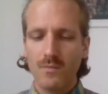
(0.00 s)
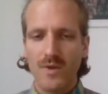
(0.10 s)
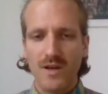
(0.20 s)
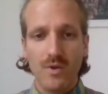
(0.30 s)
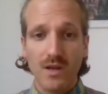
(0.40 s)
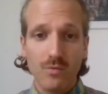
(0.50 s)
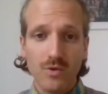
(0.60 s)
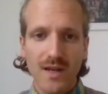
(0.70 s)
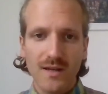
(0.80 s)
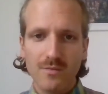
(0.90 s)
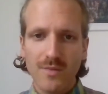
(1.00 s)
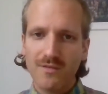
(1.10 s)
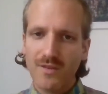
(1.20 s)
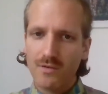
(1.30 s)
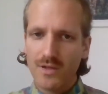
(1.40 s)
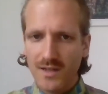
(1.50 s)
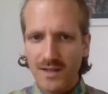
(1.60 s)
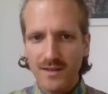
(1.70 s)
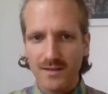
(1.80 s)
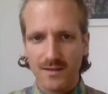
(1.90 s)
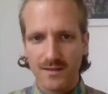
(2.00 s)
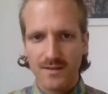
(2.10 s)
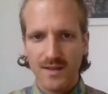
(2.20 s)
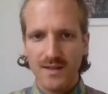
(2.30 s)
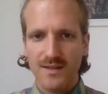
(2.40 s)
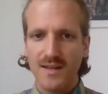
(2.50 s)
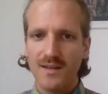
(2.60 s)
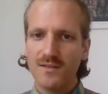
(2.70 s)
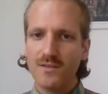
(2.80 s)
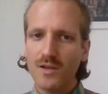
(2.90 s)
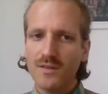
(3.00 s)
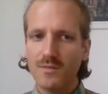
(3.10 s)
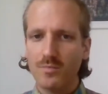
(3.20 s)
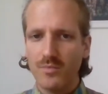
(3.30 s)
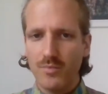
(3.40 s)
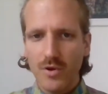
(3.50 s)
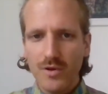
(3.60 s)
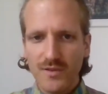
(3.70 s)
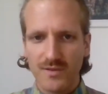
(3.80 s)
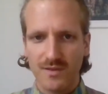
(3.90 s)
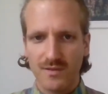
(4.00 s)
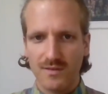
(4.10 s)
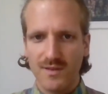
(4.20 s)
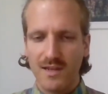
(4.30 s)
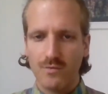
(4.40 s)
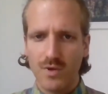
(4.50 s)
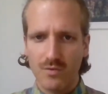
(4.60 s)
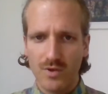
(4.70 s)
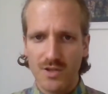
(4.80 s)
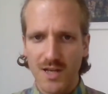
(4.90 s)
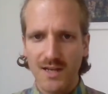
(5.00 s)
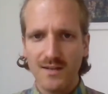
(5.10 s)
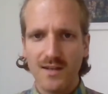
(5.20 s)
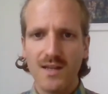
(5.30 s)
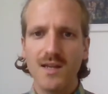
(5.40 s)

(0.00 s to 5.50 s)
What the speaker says: But what I would like to make very clear is that it's not the person that we reject,